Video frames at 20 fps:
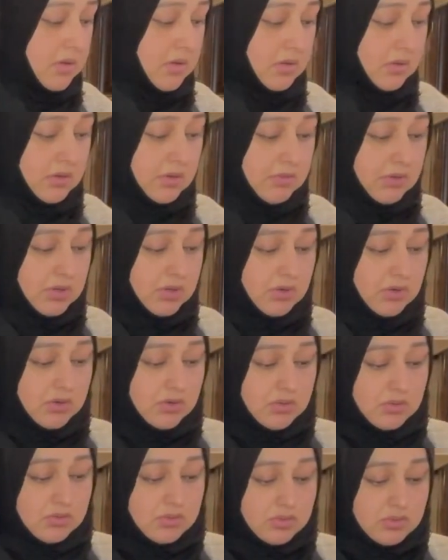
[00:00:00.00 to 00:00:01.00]
we
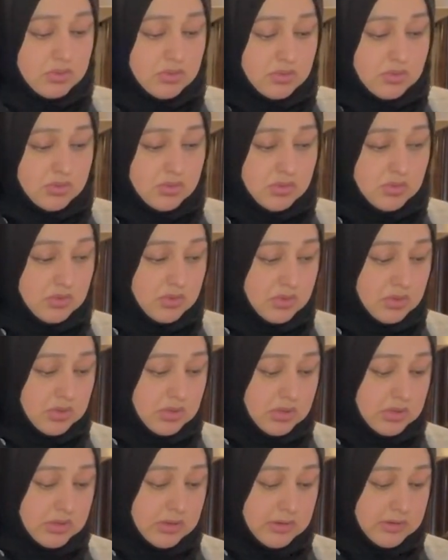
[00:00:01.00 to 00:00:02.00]
go.
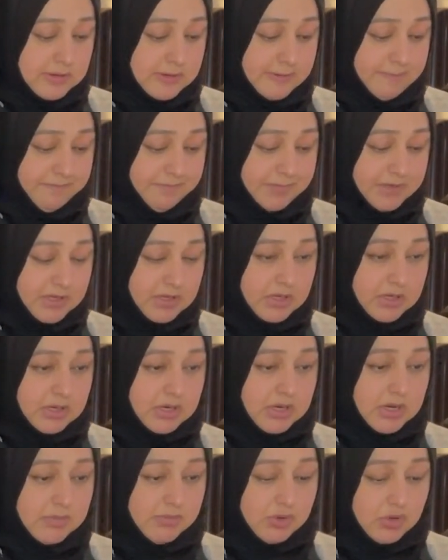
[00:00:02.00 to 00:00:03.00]
And
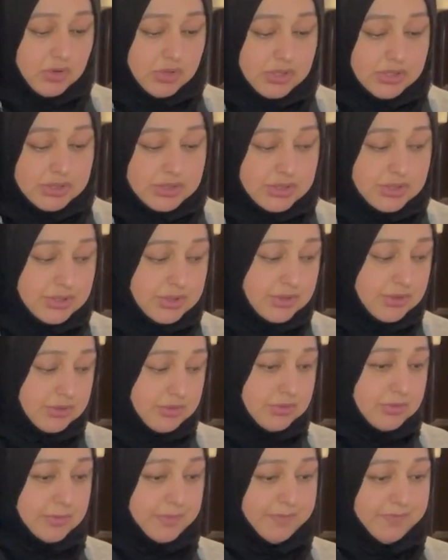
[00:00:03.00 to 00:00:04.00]
I'm going
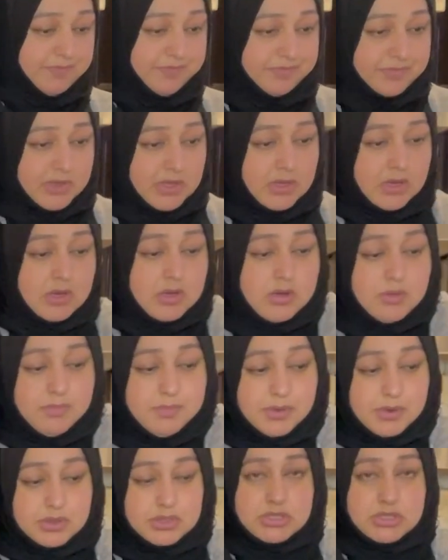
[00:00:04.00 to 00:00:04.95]
to put